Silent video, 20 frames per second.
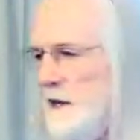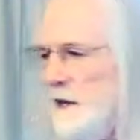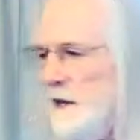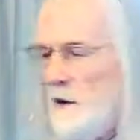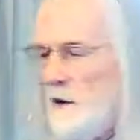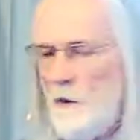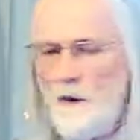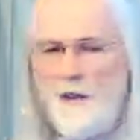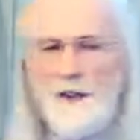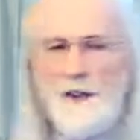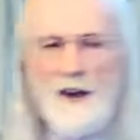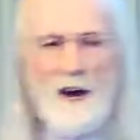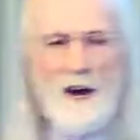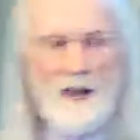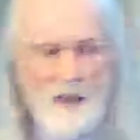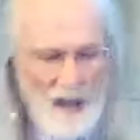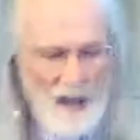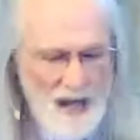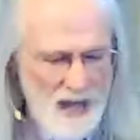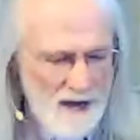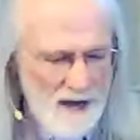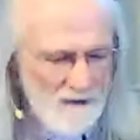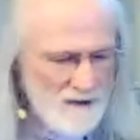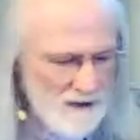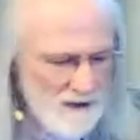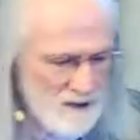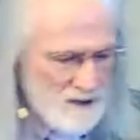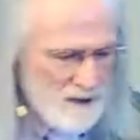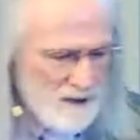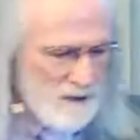without having
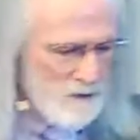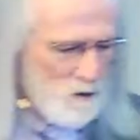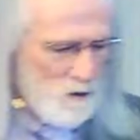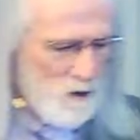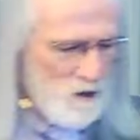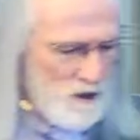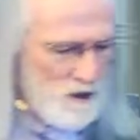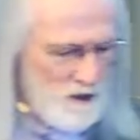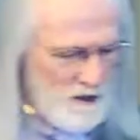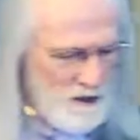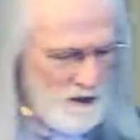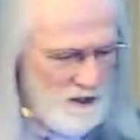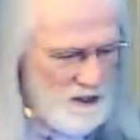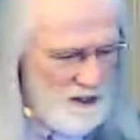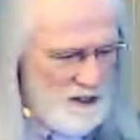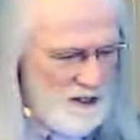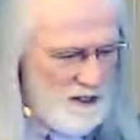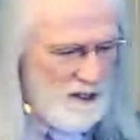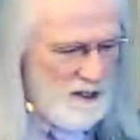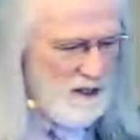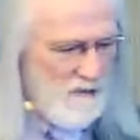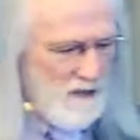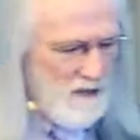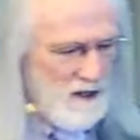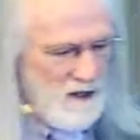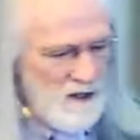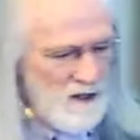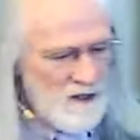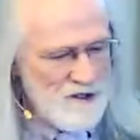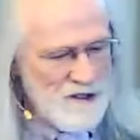someone giving
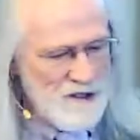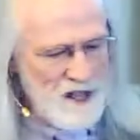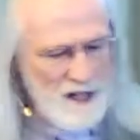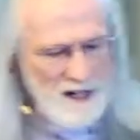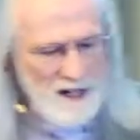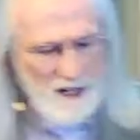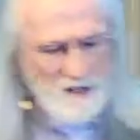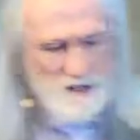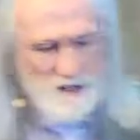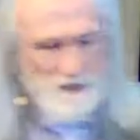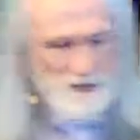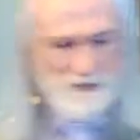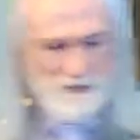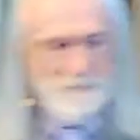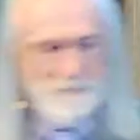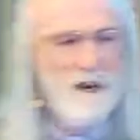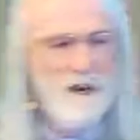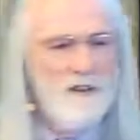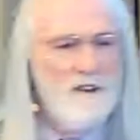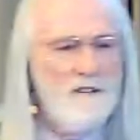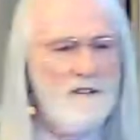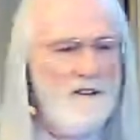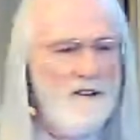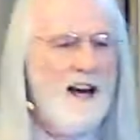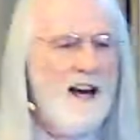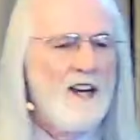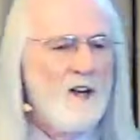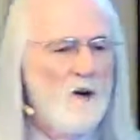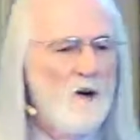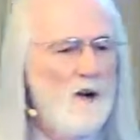us a 6-month
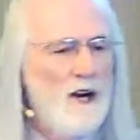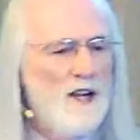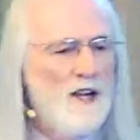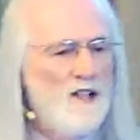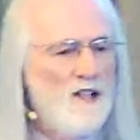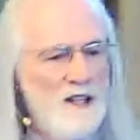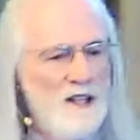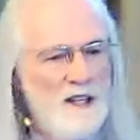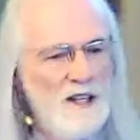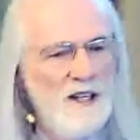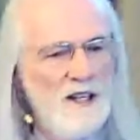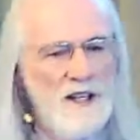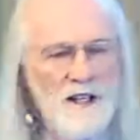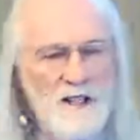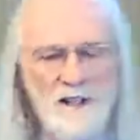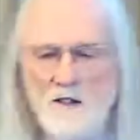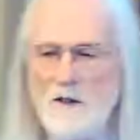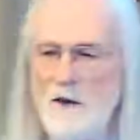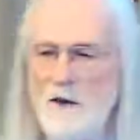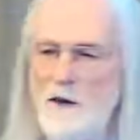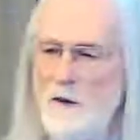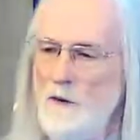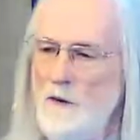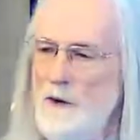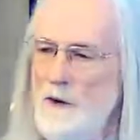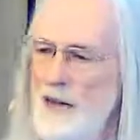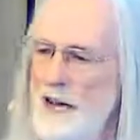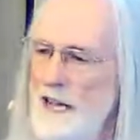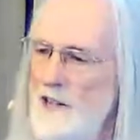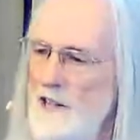evaluation and either a
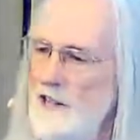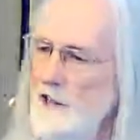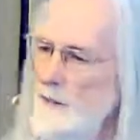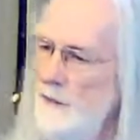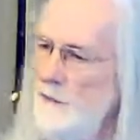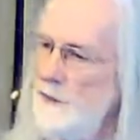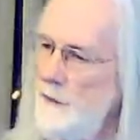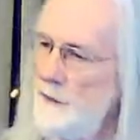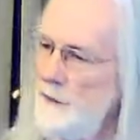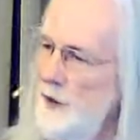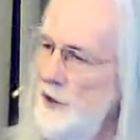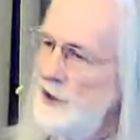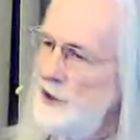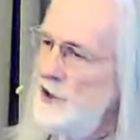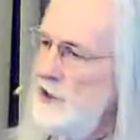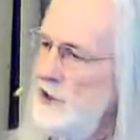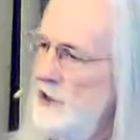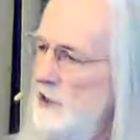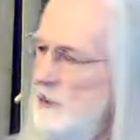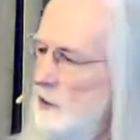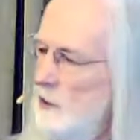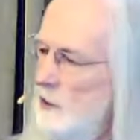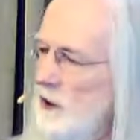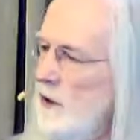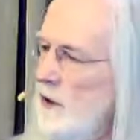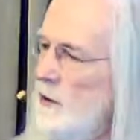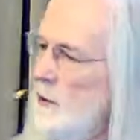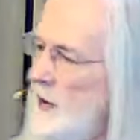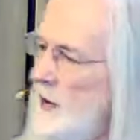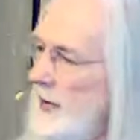raise and promotion or a
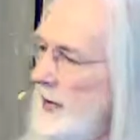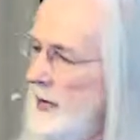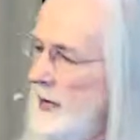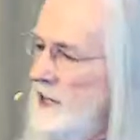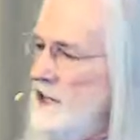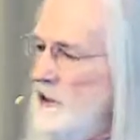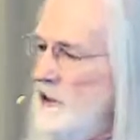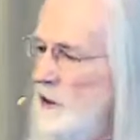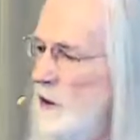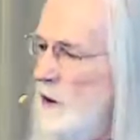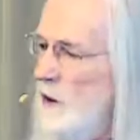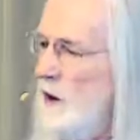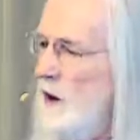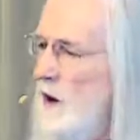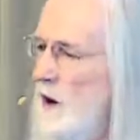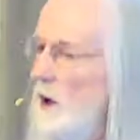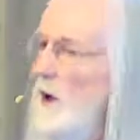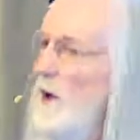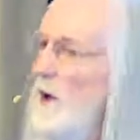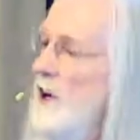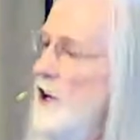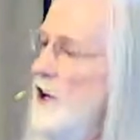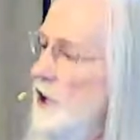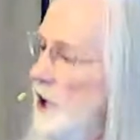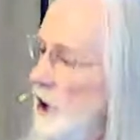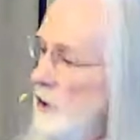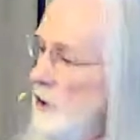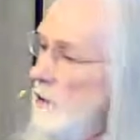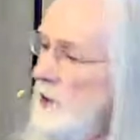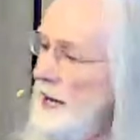raise or
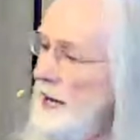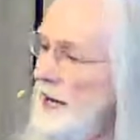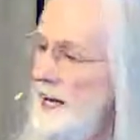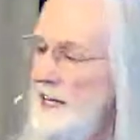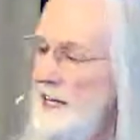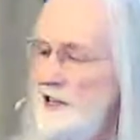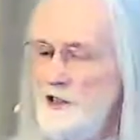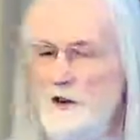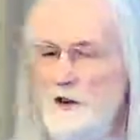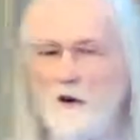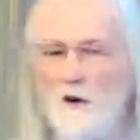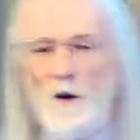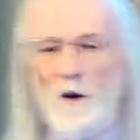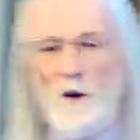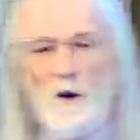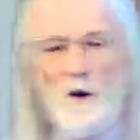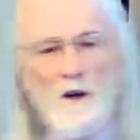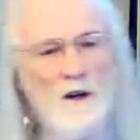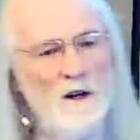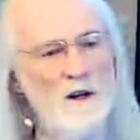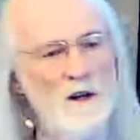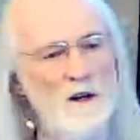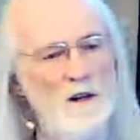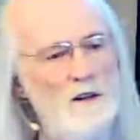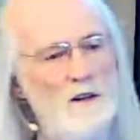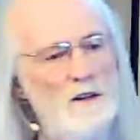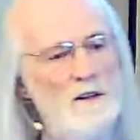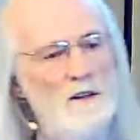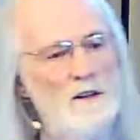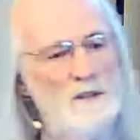no raise or
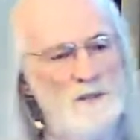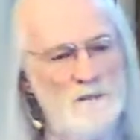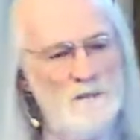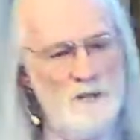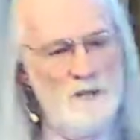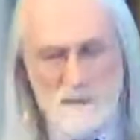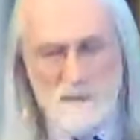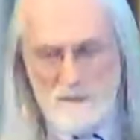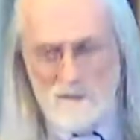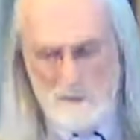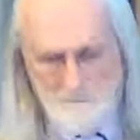just